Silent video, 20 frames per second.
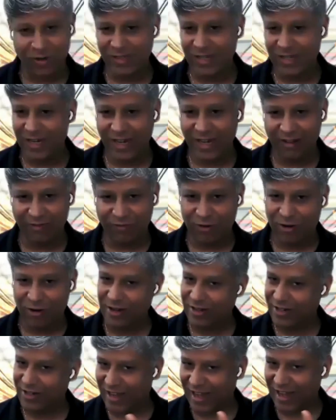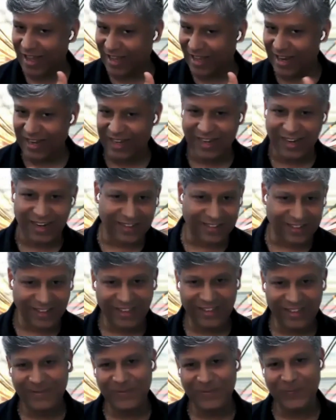because I default, I get
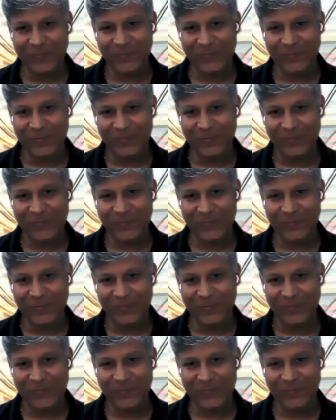nothing.